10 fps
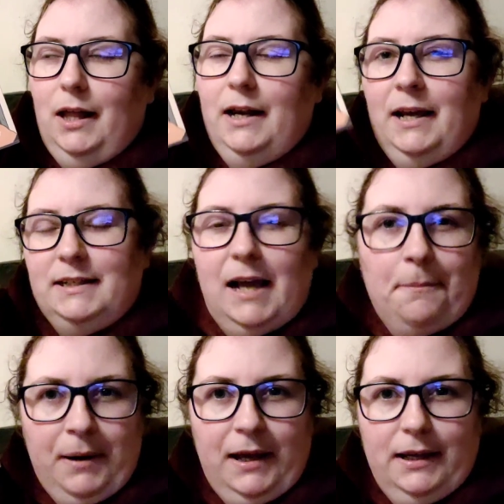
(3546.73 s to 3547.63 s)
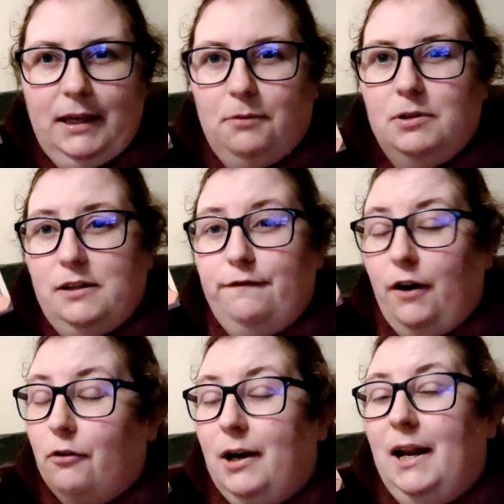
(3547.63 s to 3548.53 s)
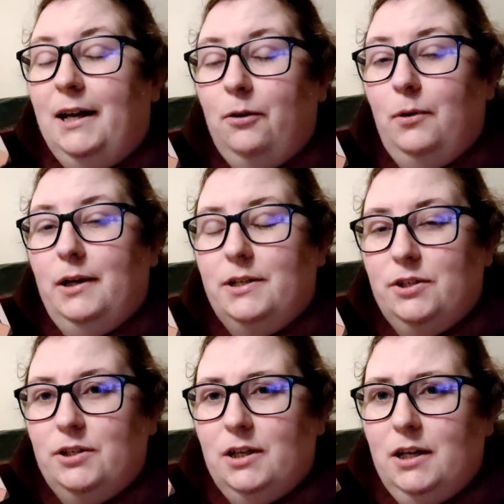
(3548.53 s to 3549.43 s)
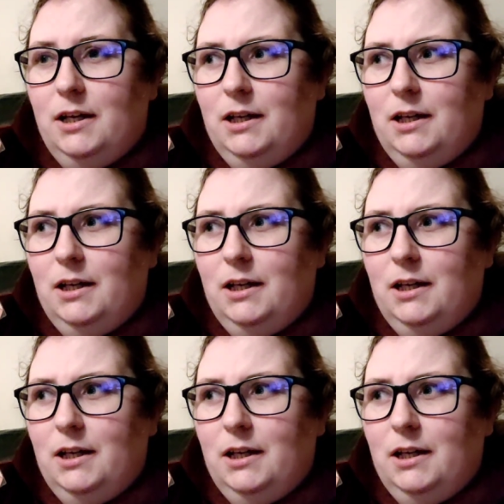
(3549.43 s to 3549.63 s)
an exam like it was a foreign language